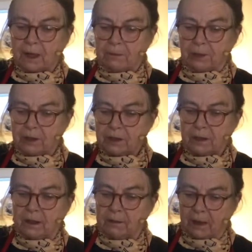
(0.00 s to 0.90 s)
but
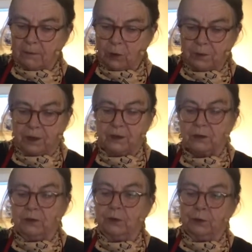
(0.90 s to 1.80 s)
I'm hoping it's
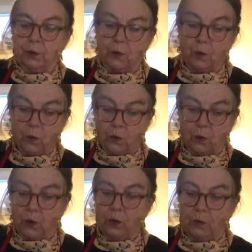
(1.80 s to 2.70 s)
going to grow
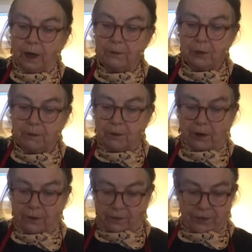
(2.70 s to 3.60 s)
when I put it
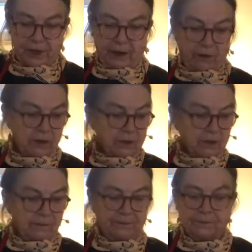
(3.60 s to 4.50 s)
out on the terrace.